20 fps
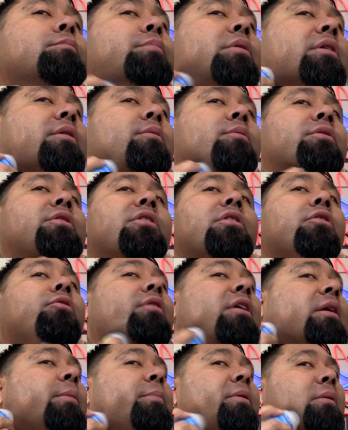But when you're
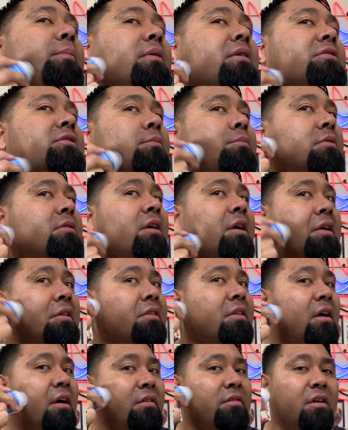griping about something
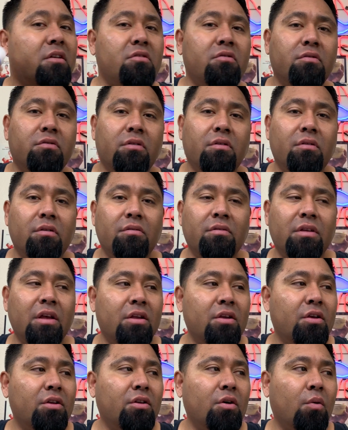like that,
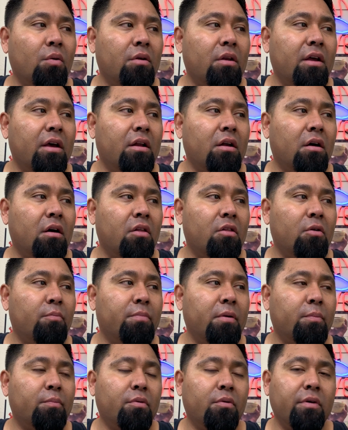then you don't let other
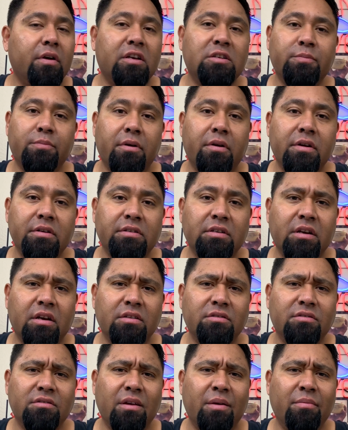people experience it
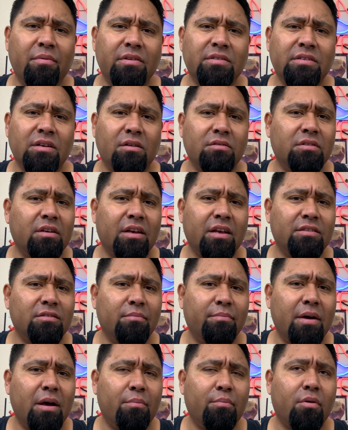because it sounds like it's a
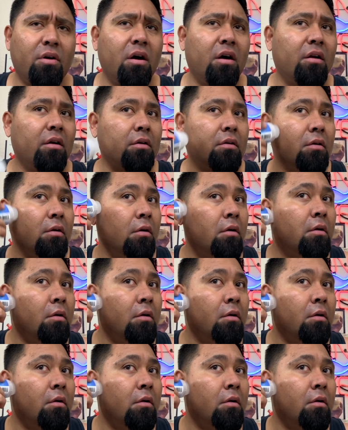bad product.